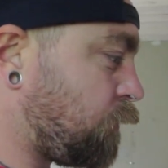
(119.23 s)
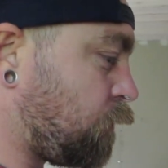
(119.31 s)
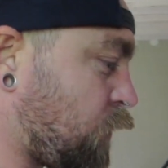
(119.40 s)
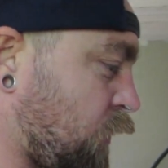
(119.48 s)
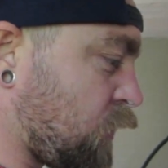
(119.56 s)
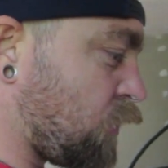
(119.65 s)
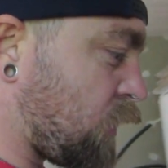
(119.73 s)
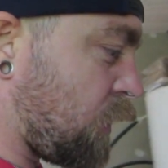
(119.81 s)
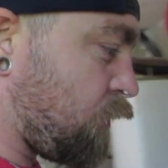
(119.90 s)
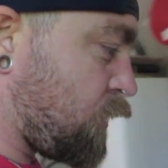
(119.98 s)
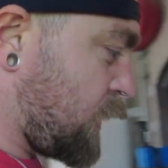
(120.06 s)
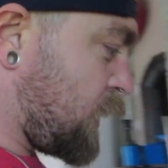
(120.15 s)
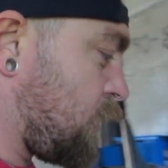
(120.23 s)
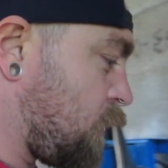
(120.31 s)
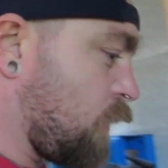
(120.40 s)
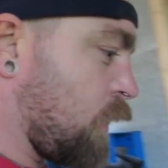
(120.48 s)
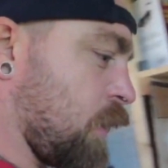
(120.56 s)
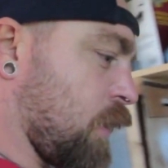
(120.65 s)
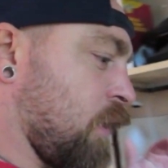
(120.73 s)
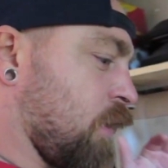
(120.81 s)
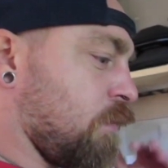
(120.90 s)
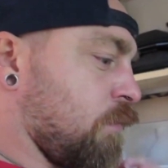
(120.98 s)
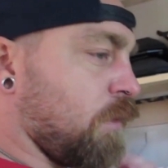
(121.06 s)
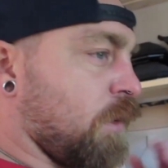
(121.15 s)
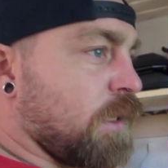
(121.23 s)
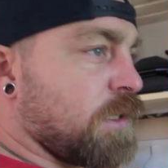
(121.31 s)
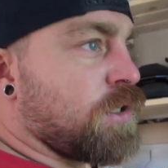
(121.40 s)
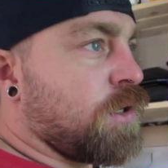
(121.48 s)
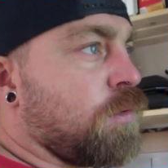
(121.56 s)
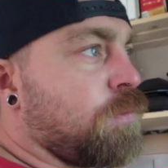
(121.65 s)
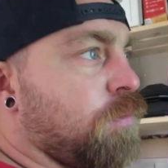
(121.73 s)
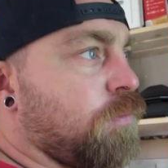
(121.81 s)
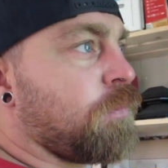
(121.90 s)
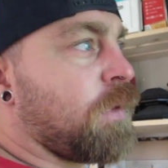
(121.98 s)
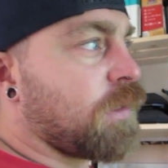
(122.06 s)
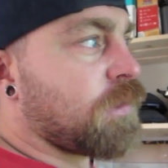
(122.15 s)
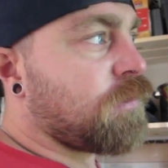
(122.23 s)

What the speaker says: Put those up for sale, and then when they're sold, makes